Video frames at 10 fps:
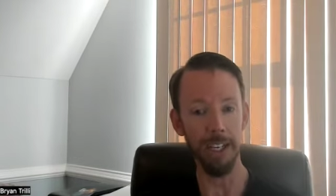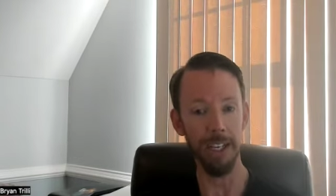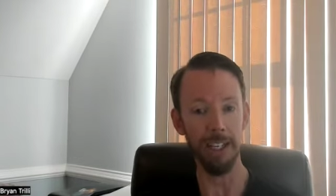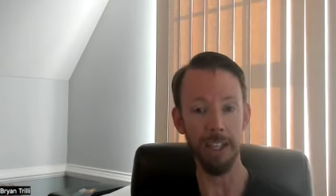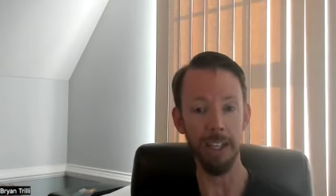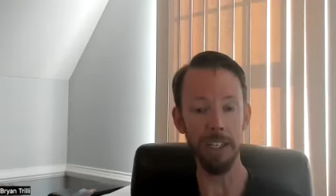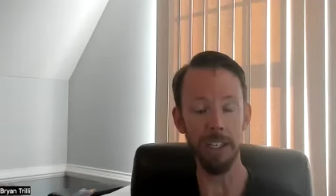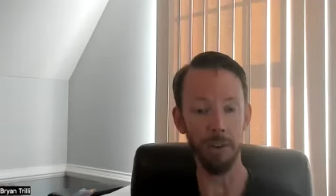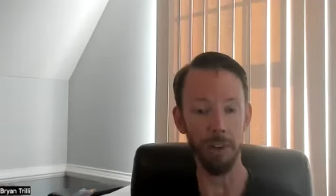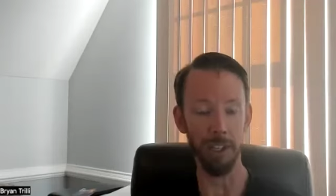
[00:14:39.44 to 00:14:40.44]
is, and this
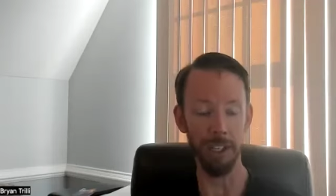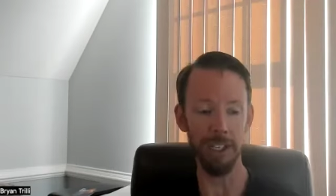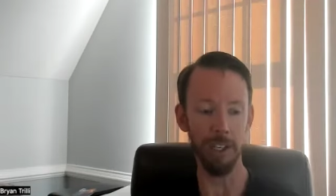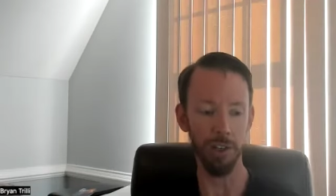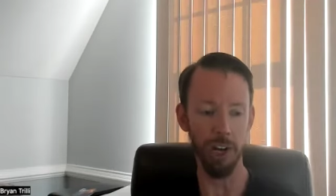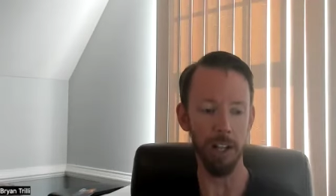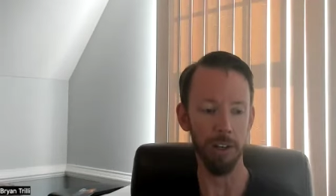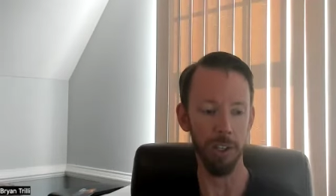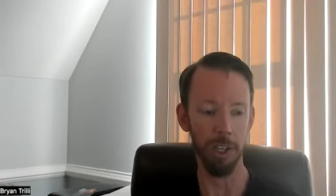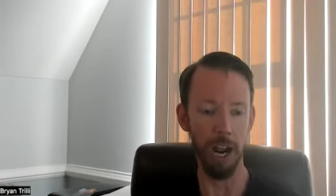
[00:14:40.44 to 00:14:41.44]
is a this is a
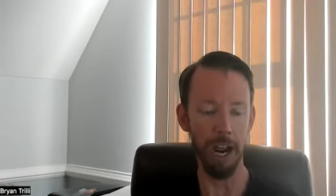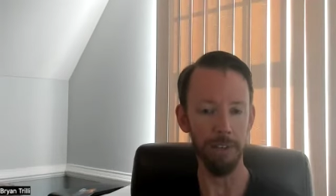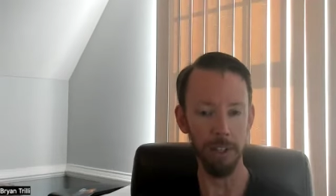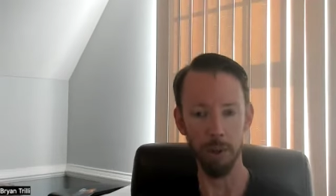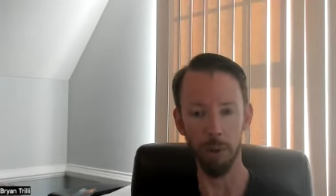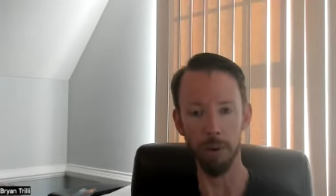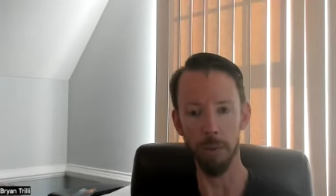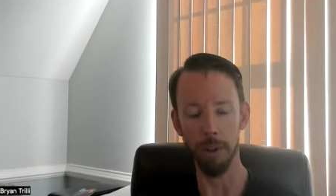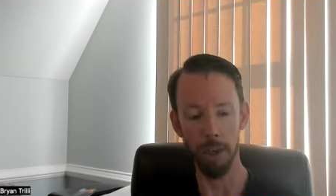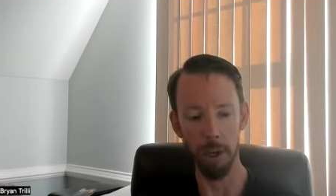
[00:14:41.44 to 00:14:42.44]
challenge that I have to deal with
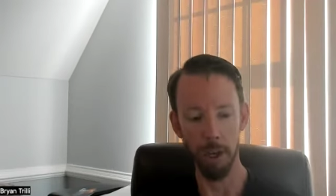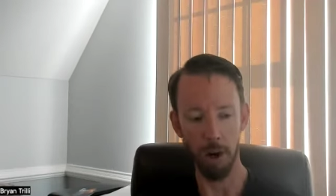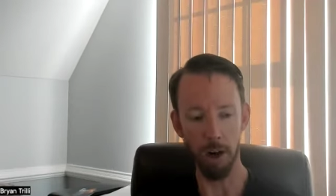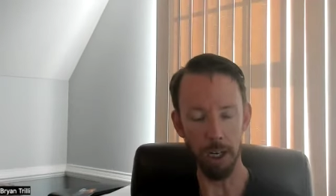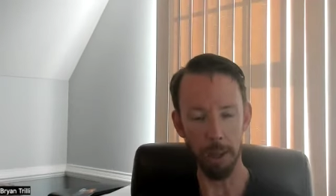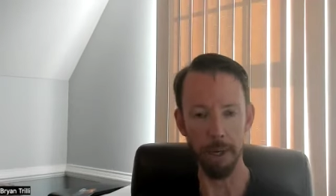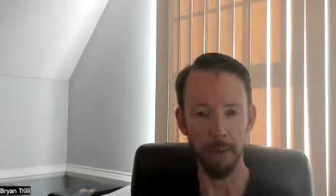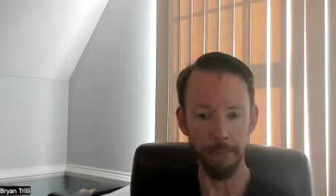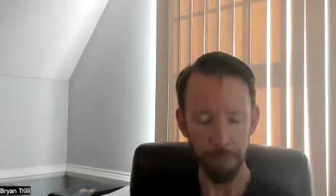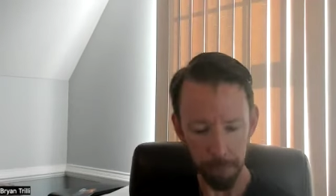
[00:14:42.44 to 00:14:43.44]
with our
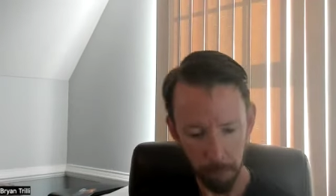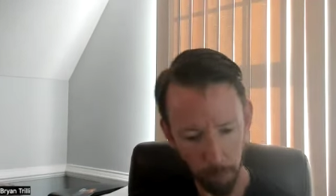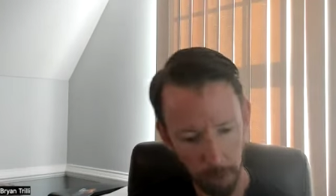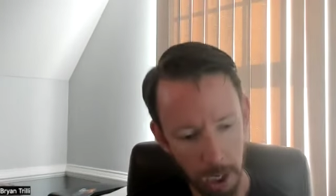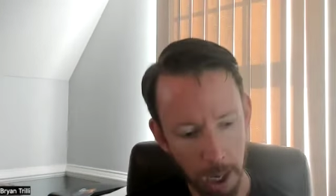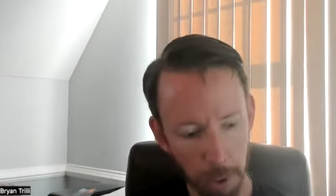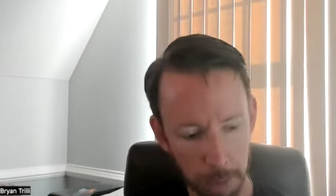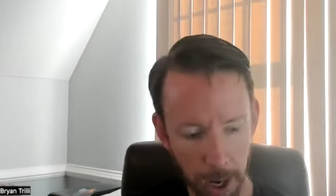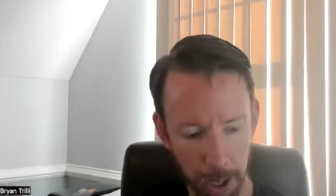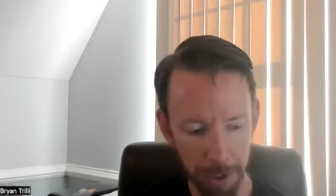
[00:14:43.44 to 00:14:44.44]
company and
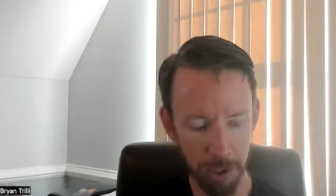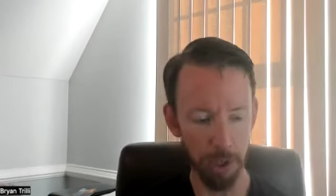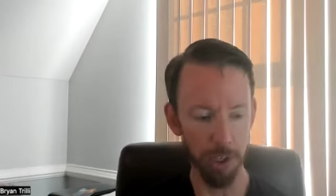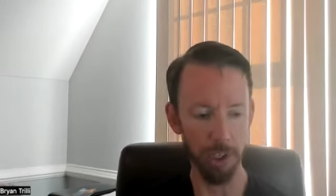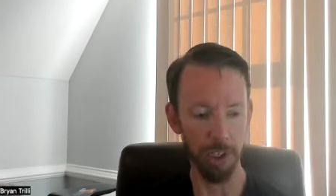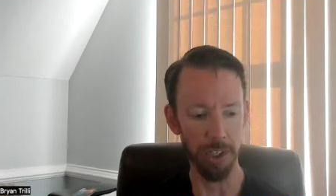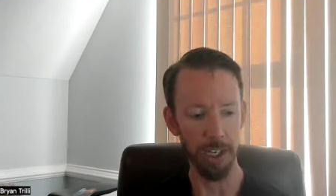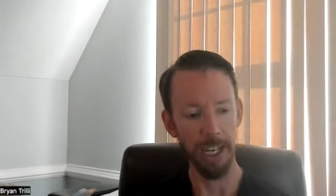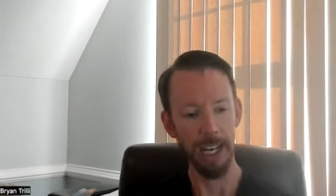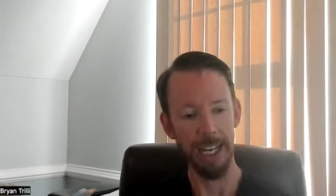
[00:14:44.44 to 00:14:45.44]
with Pyramid Search is
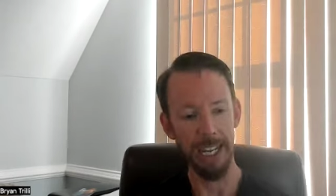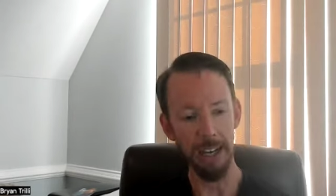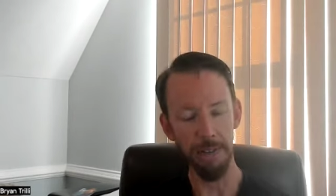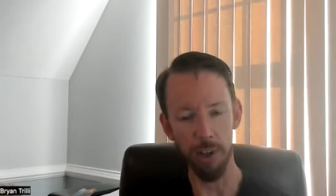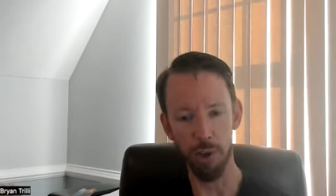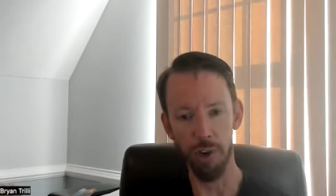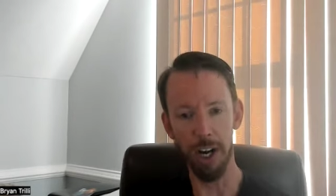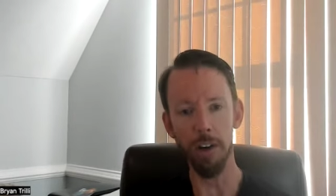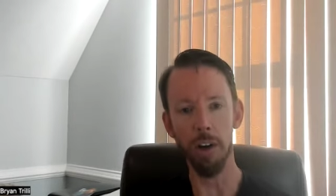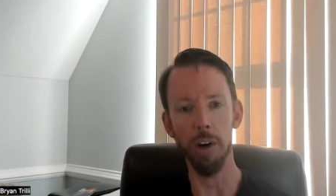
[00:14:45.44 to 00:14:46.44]
if it's
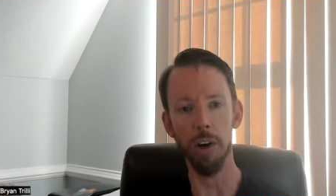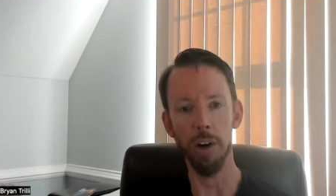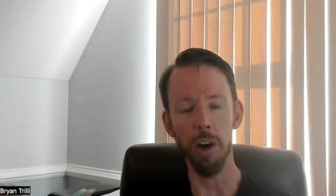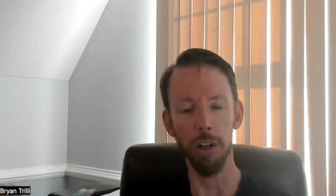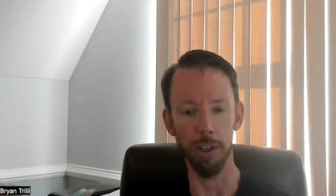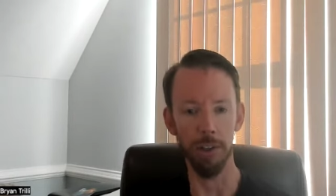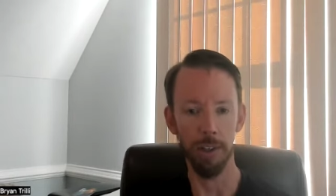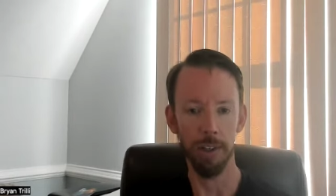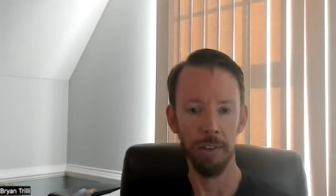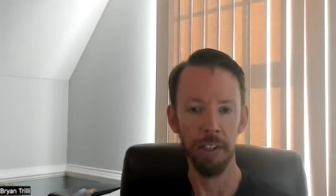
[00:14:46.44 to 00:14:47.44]
trained on our
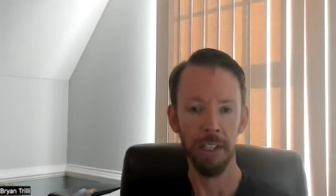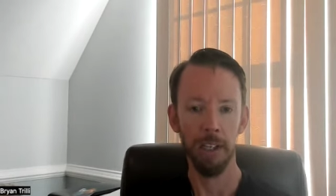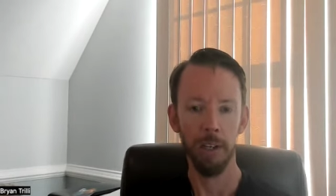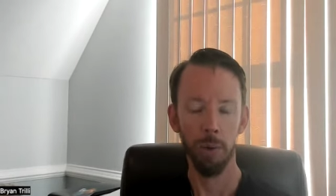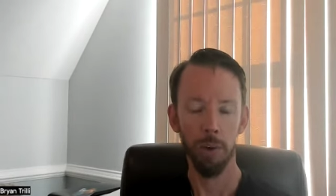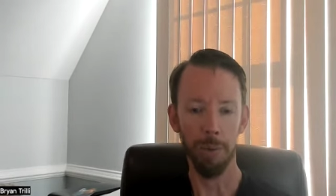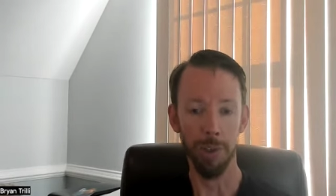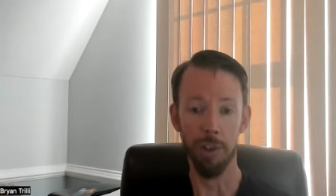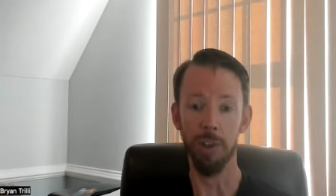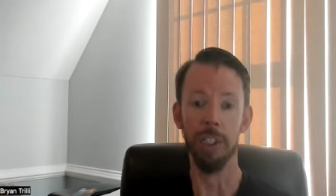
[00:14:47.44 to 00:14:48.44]
knowledge, which
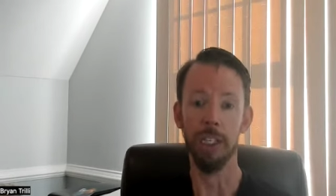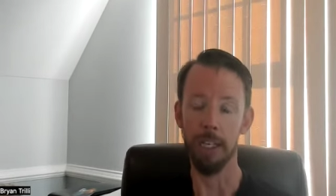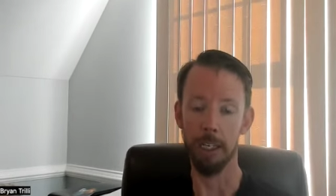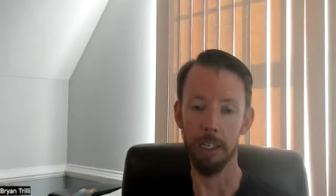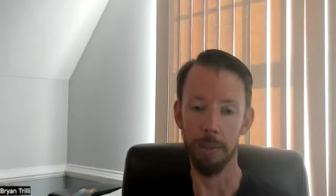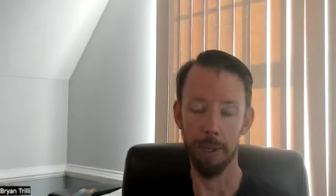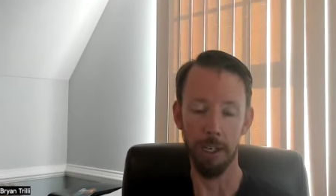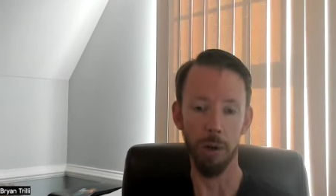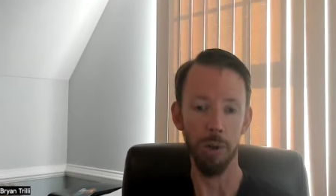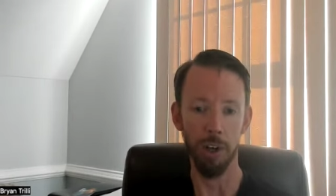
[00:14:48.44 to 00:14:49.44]
almost certainly it is. I mean, it
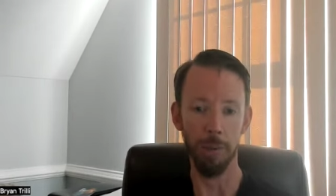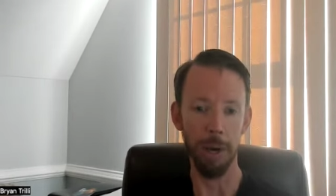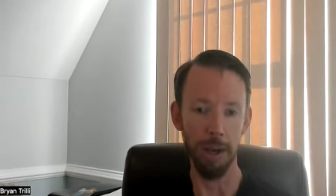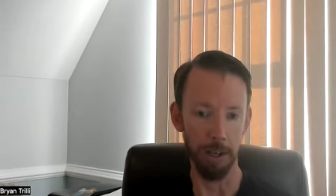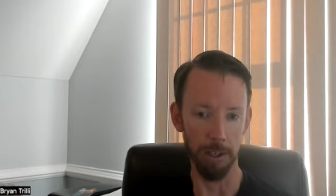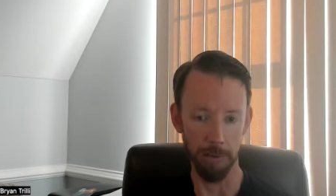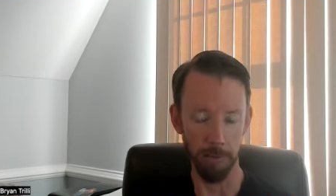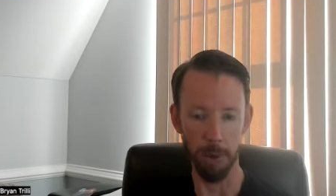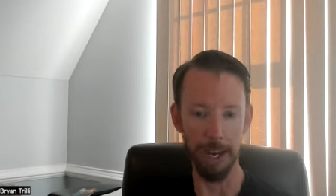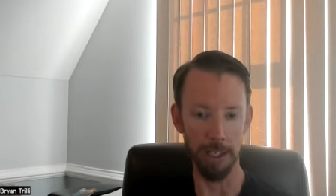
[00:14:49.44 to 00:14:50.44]
knows all about us
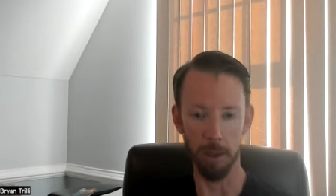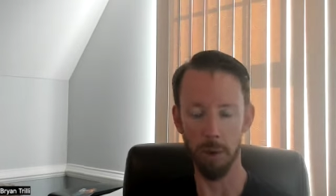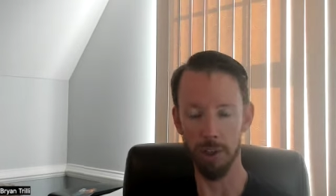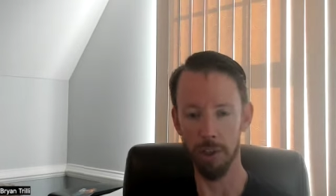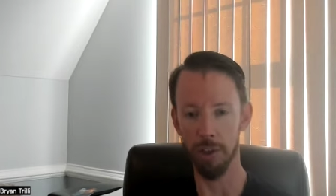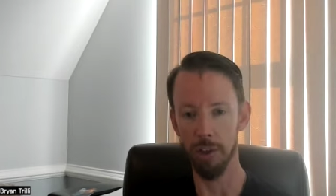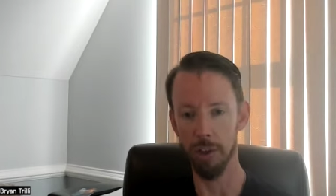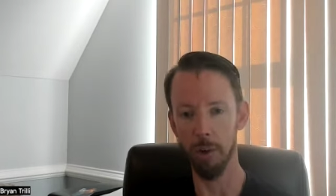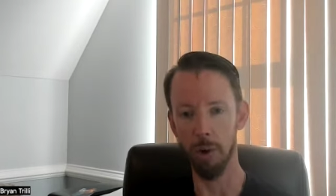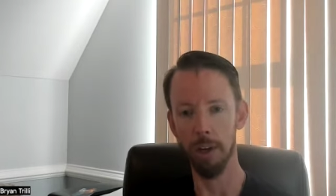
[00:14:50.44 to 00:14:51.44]
if you ask questions and
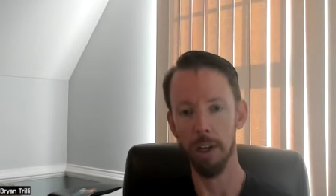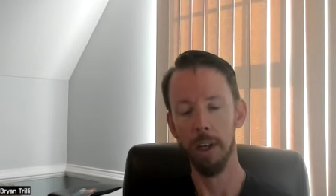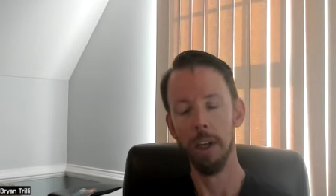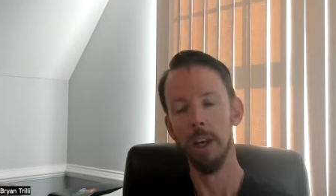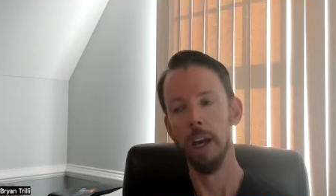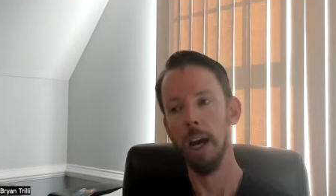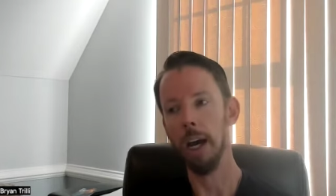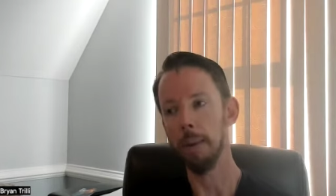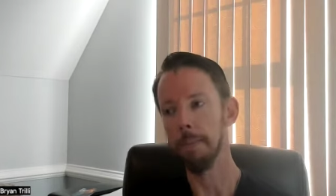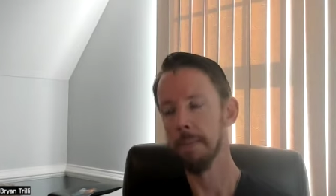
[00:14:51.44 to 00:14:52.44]
so on.
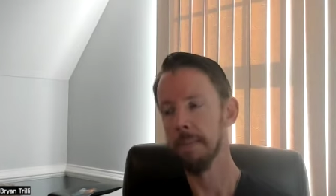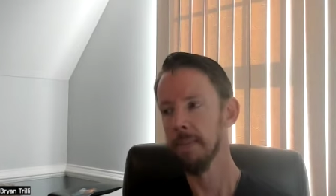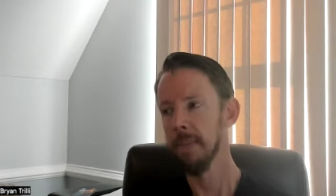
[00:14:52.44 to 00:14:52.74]
Um,